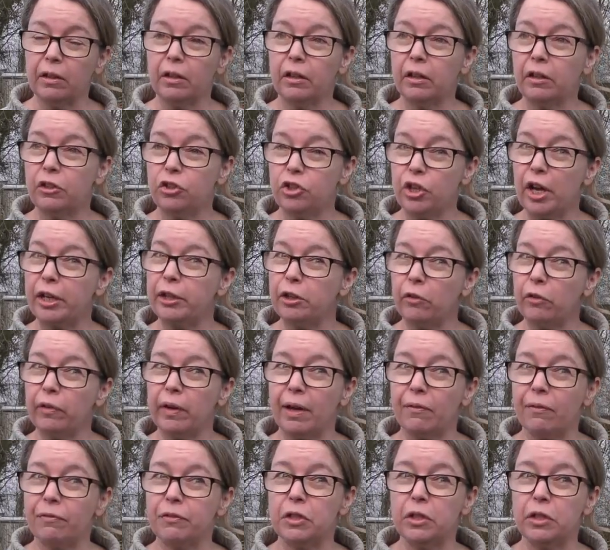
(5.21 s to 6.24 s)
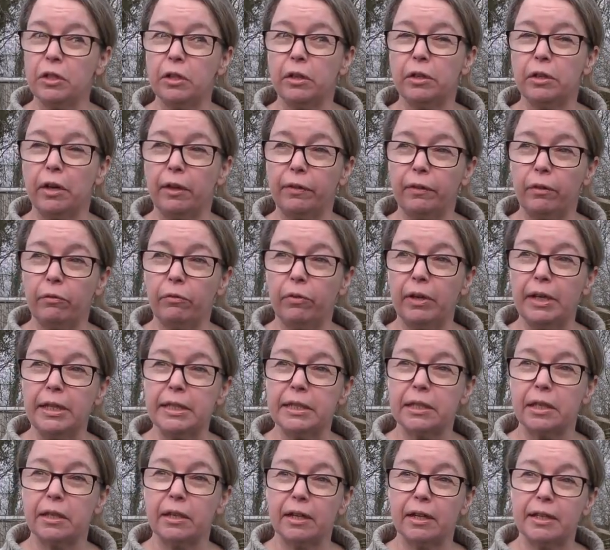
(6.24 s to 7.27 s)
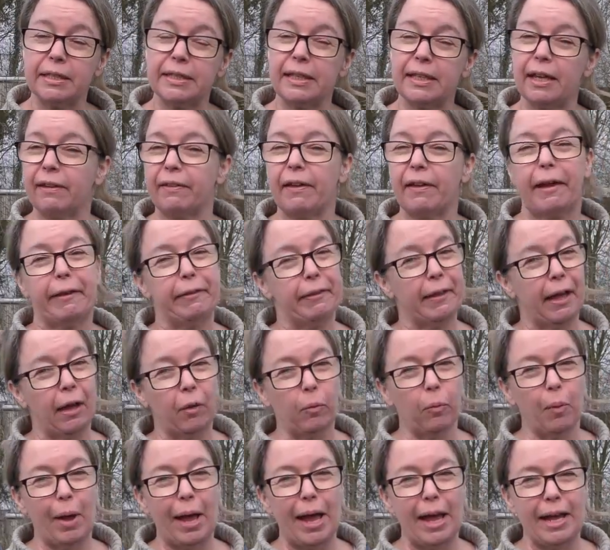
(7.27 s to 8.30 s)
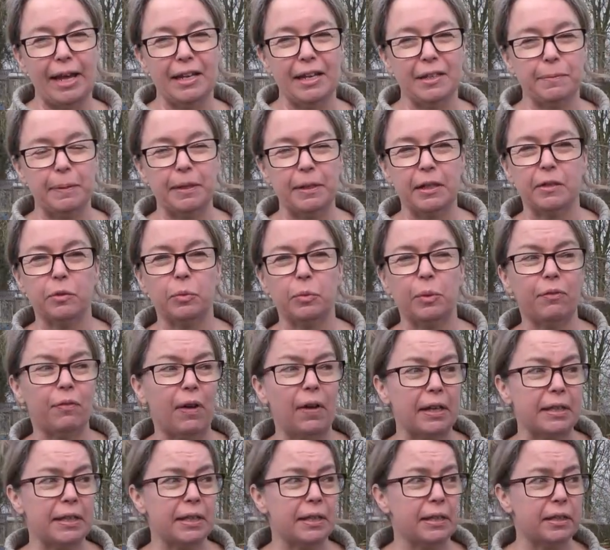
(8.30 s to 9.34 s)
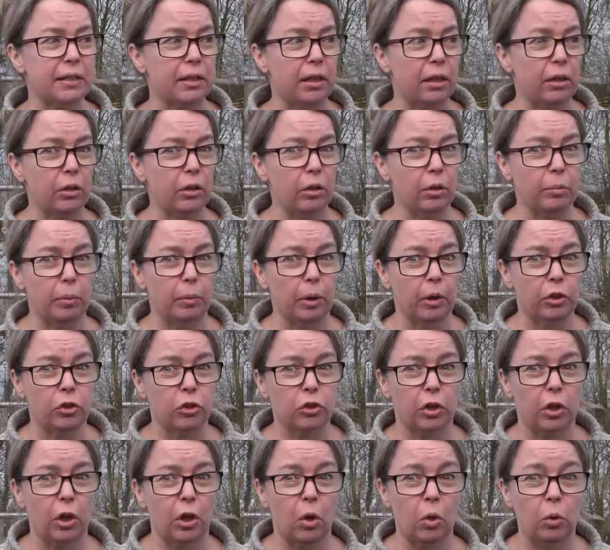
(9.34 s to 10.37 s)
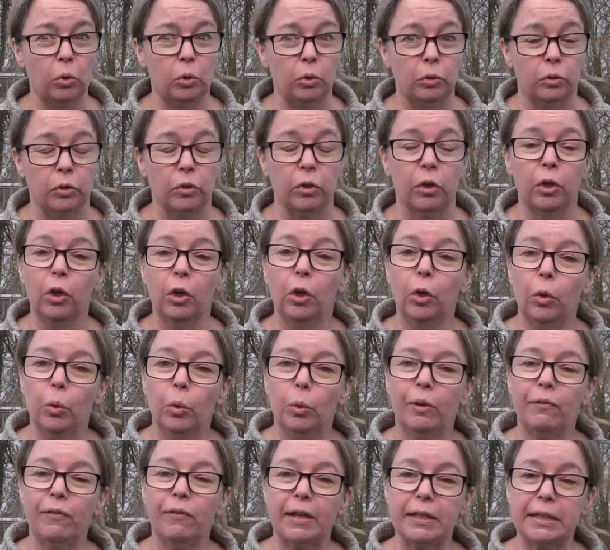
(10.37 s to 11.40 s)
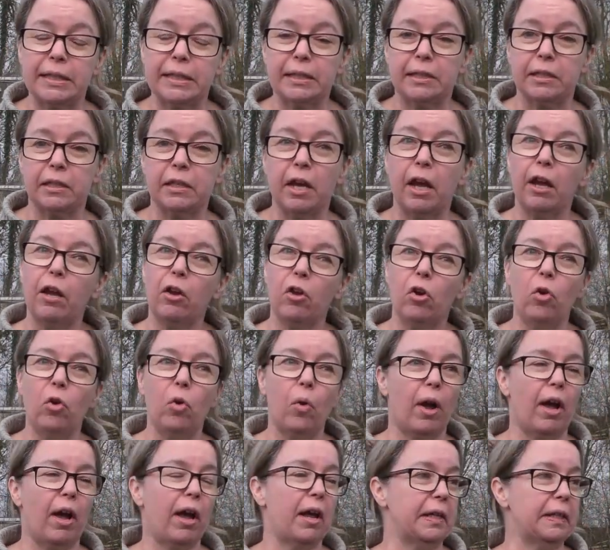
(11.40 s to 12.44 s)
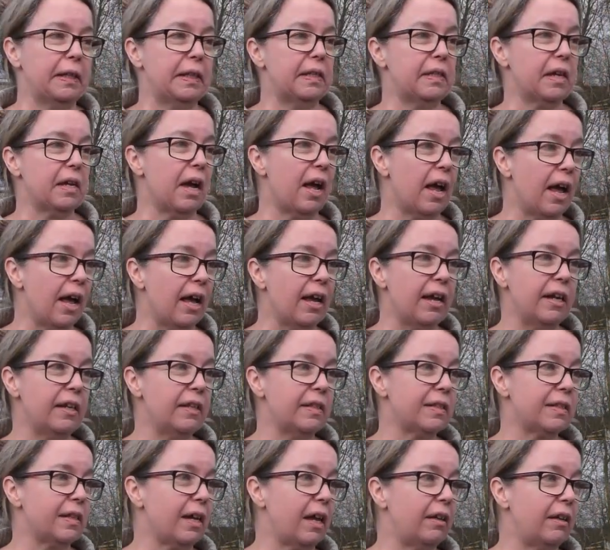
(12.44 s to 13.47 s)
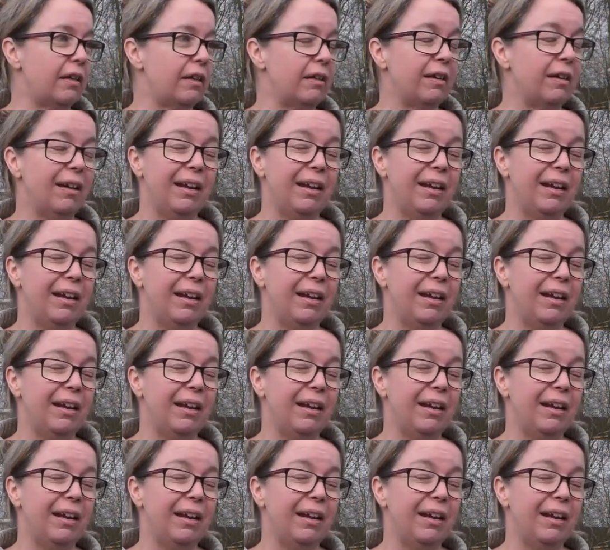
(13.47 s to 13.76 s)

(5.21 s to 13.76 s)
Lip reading: January afternoon, and the reason I say that in that way is because we've had so much cold. We've had snow and ice, and it